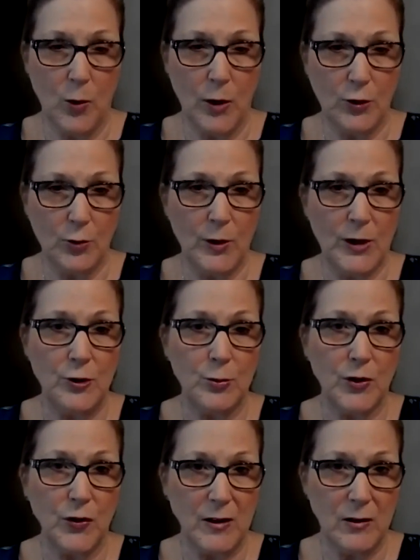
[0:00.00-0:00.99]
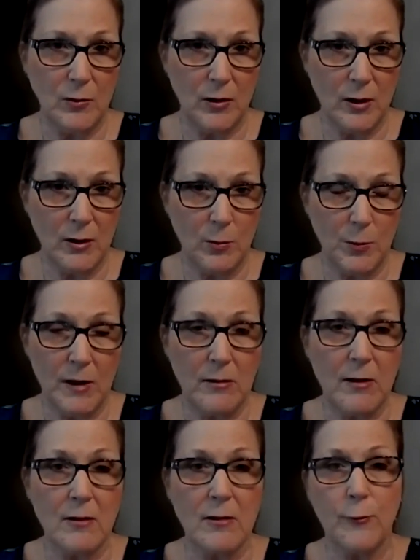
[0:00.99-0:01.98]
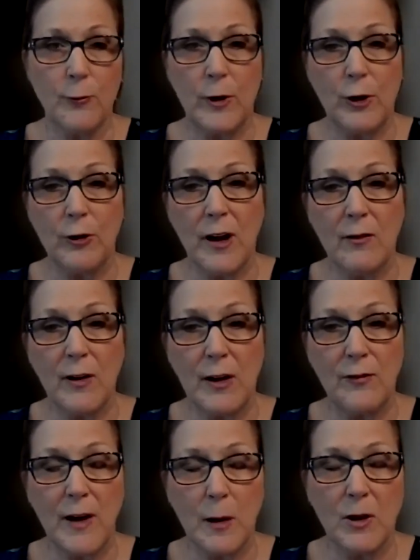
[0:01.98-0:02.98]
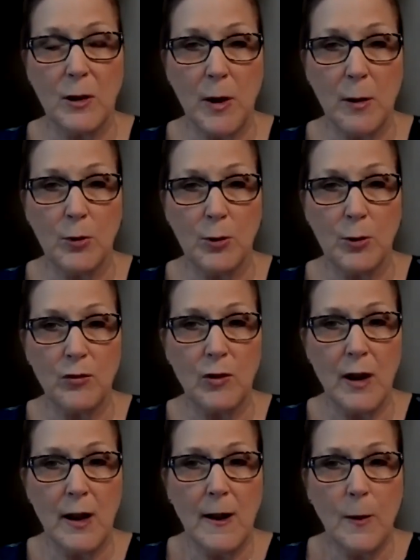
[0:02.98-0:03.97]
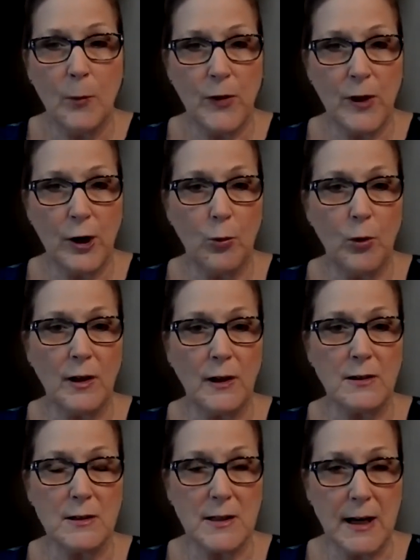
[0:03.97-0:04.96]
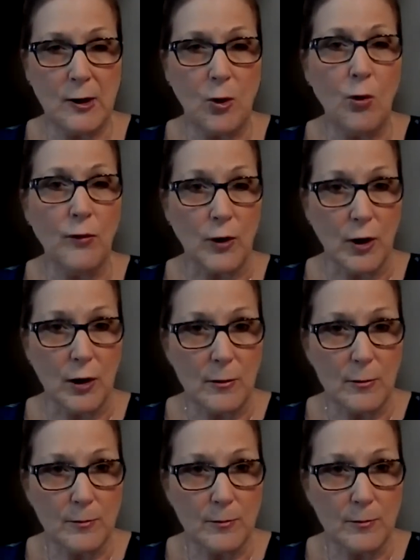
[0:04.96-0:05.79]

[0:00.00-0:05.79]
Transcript: What do we do with these this business if we don't have any family members that are willing to take over?